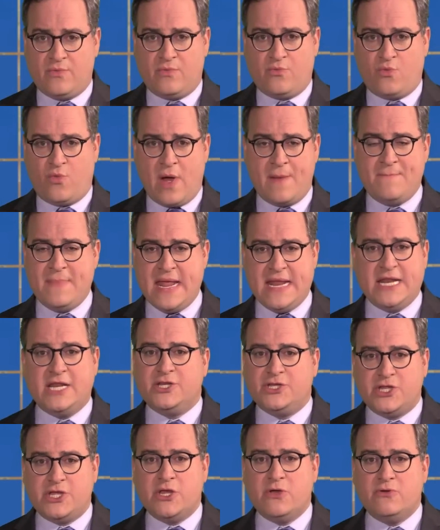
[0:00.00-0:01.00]
what
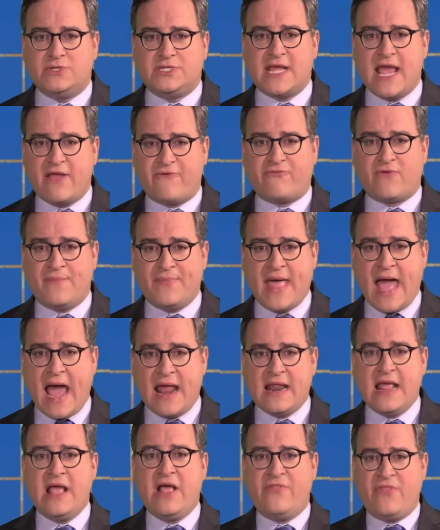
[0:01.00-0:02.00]
meaning do you take from
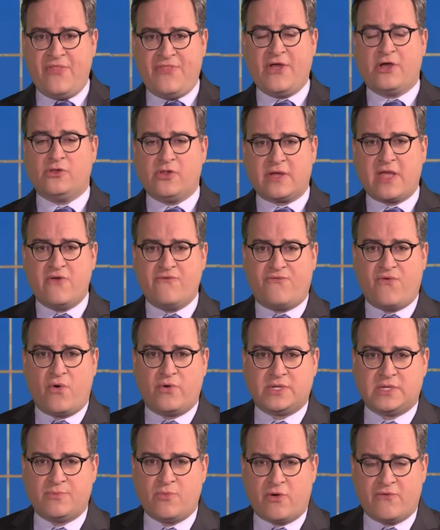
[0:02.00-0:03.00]
that, that they're looking
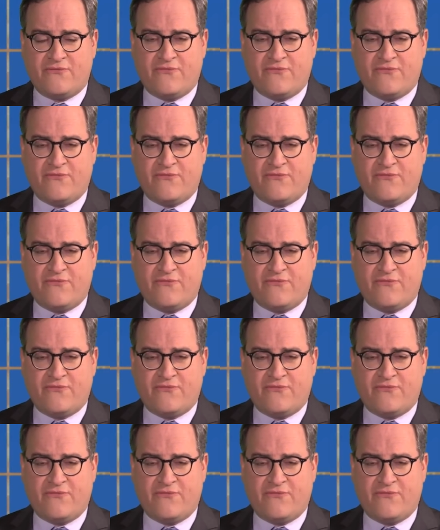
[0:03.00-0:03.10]
forward to more